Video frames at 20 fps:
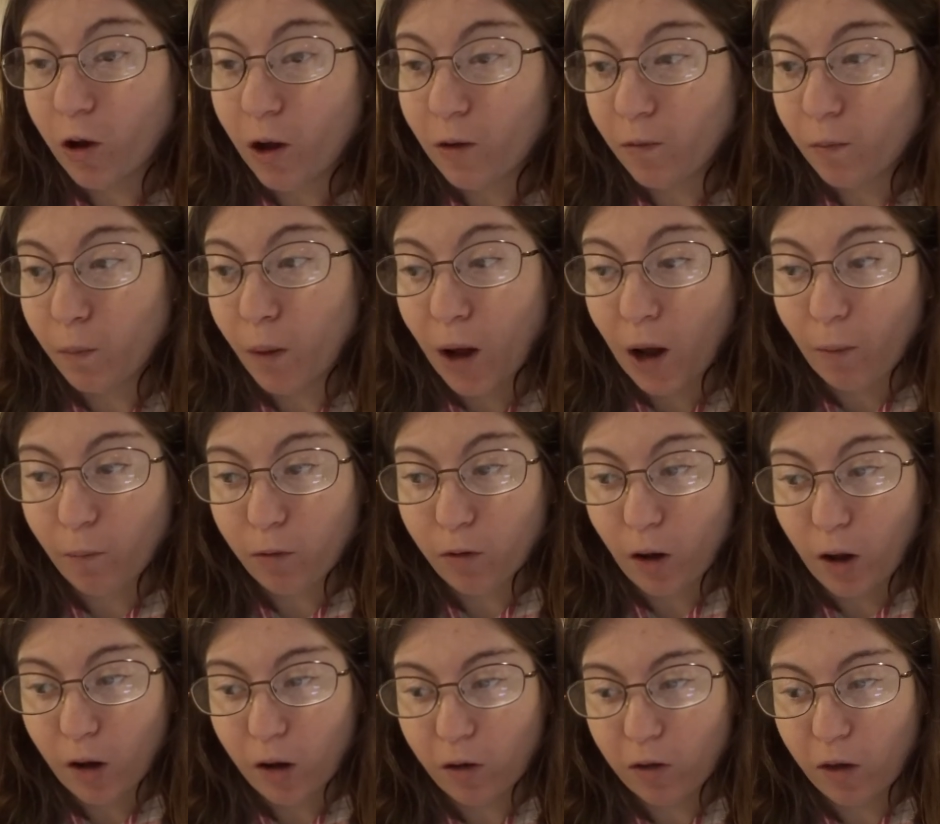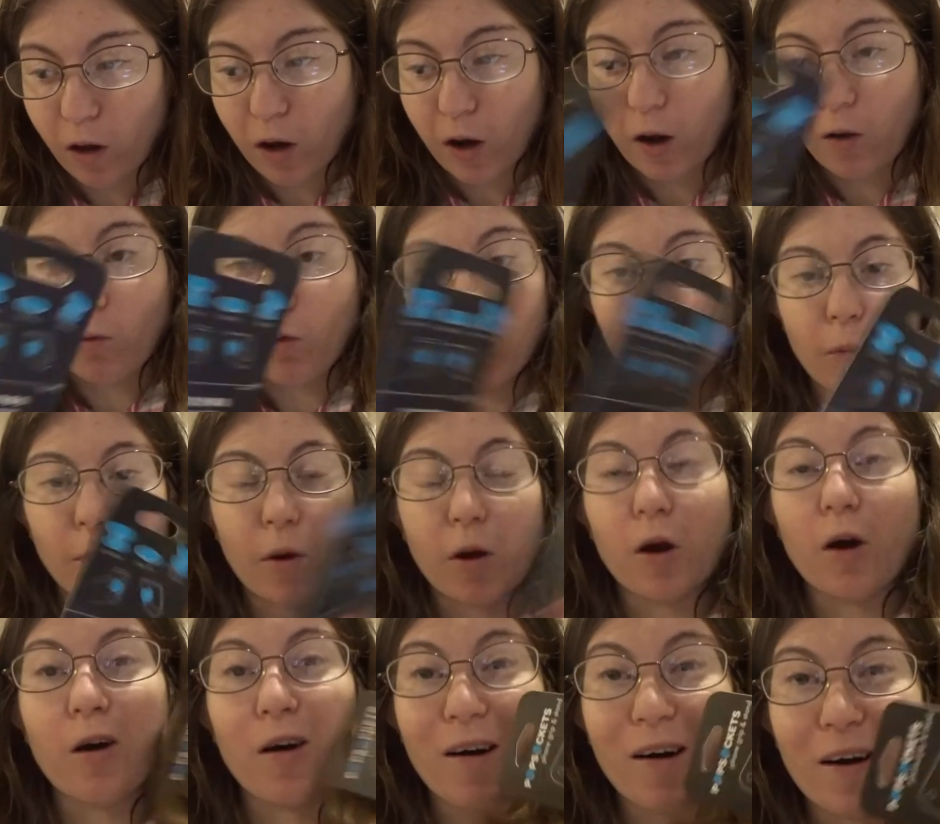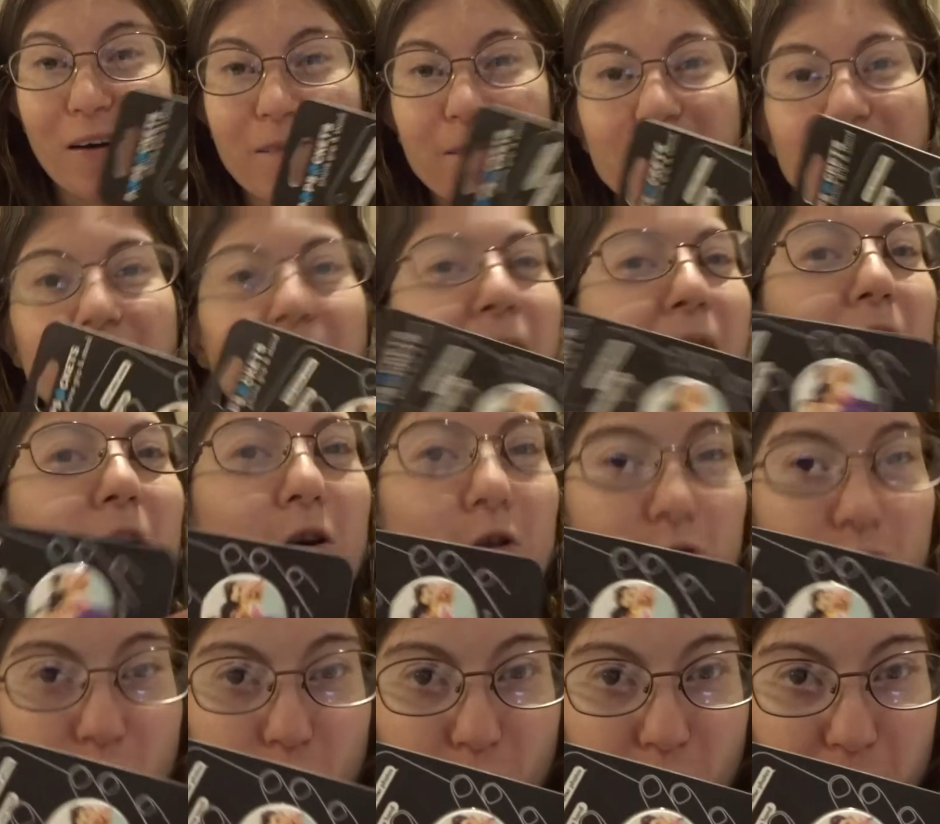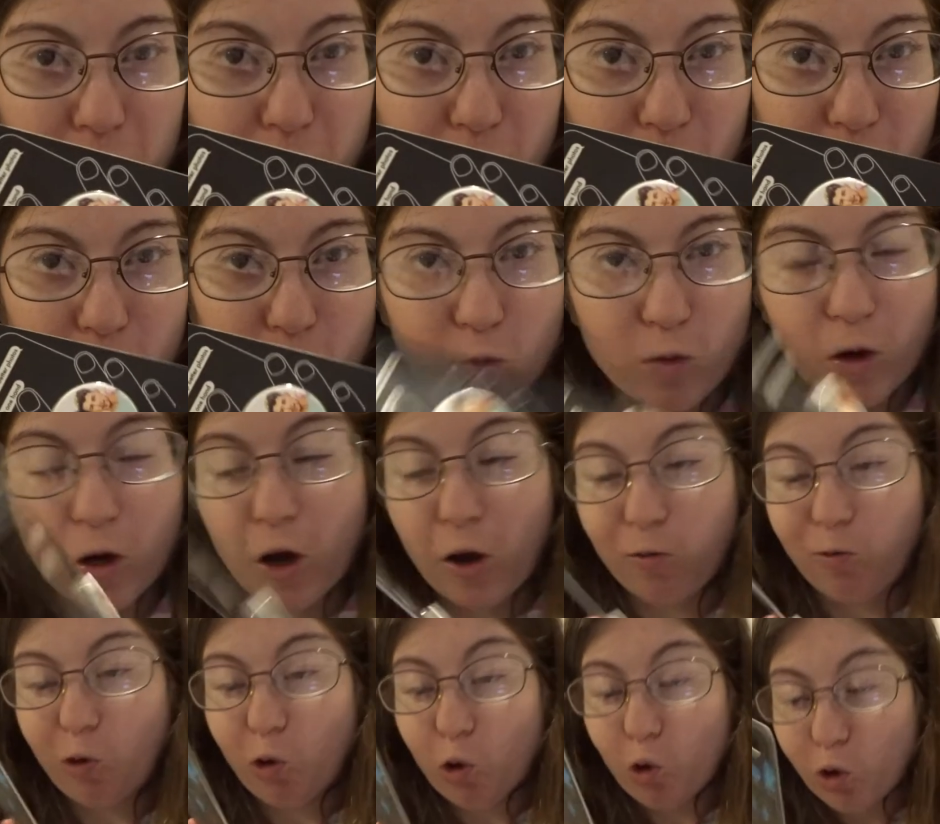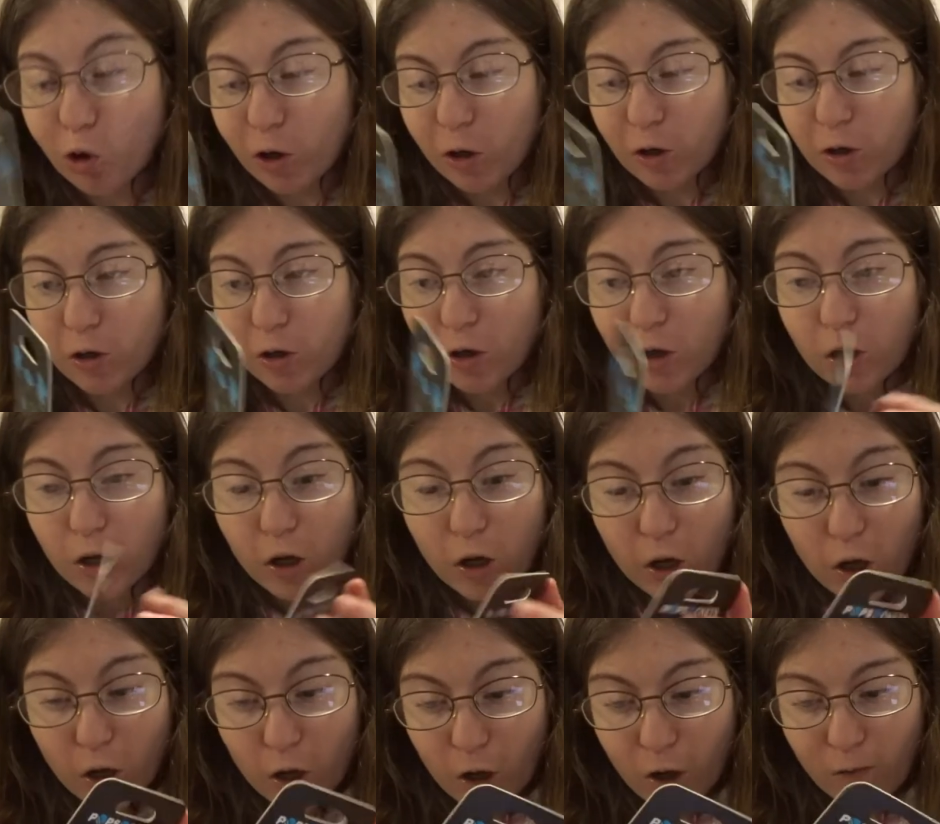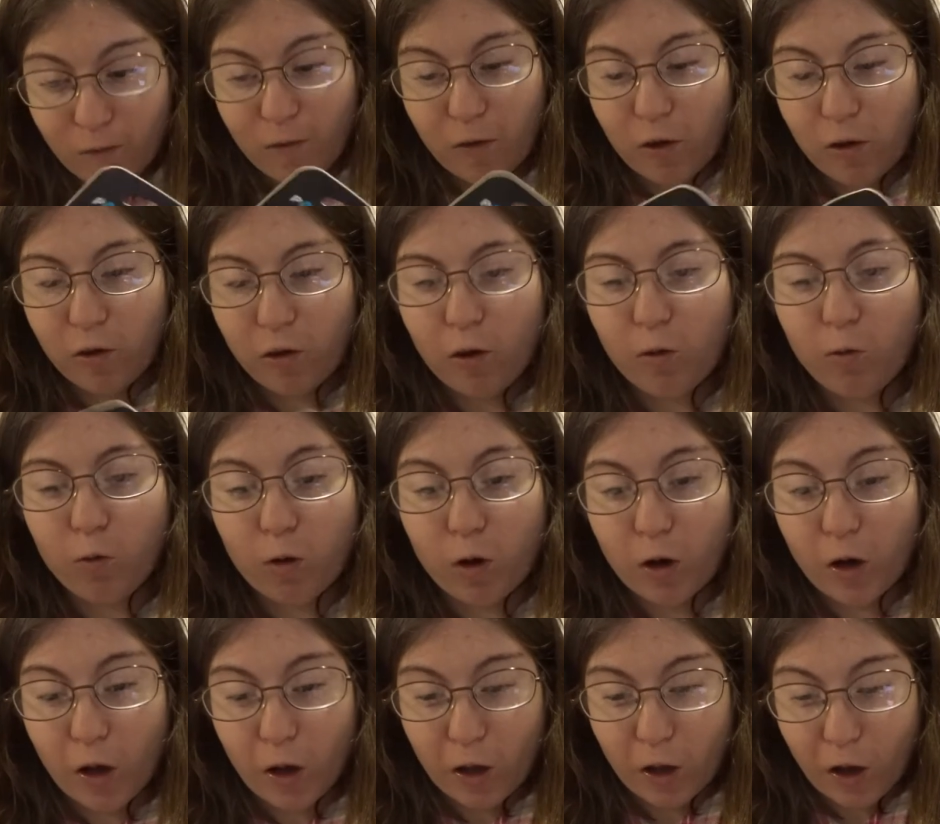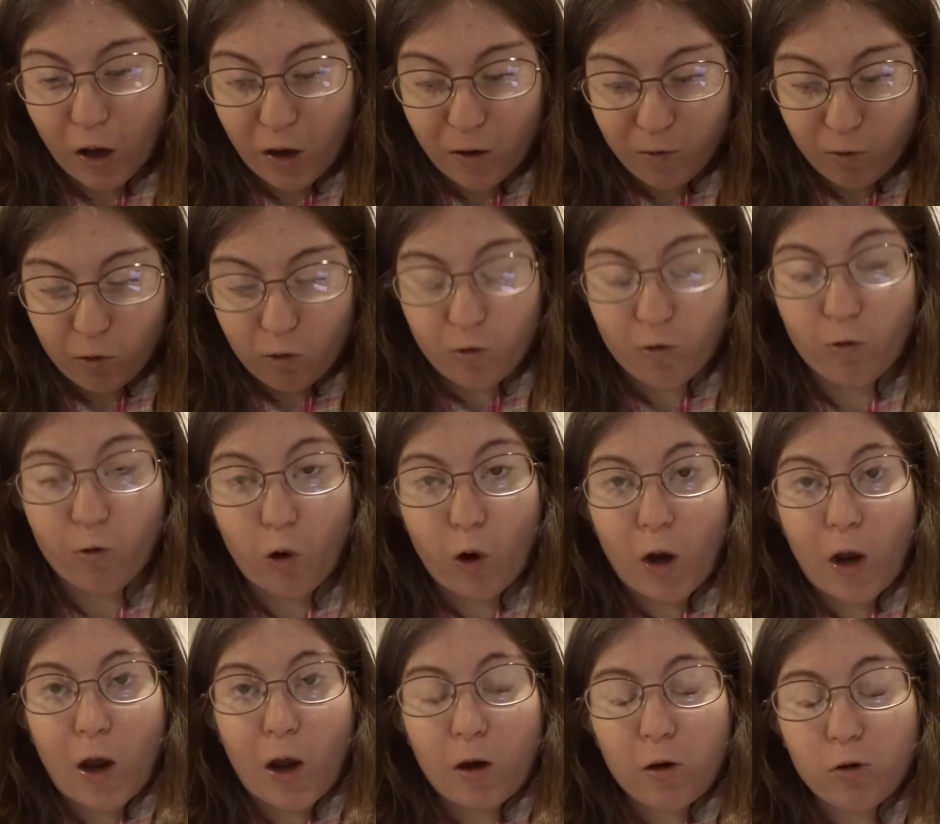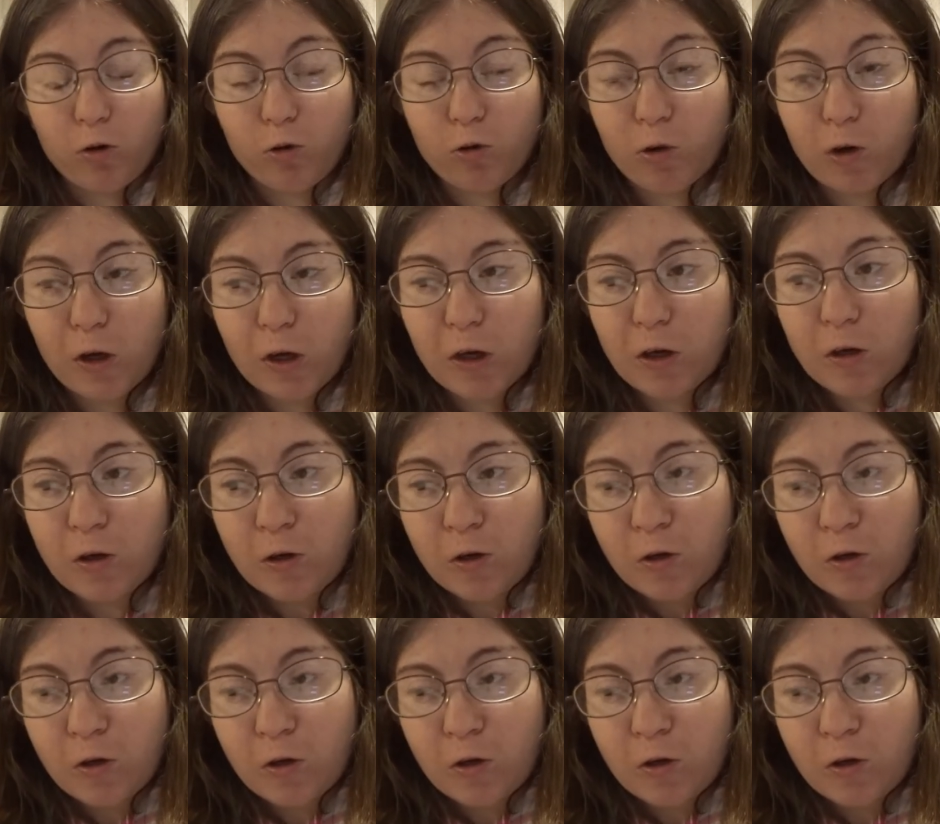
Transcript: have a pop socket that I want to put on Jonas Brothers one, of course. Uh, this is one I got for free, actually.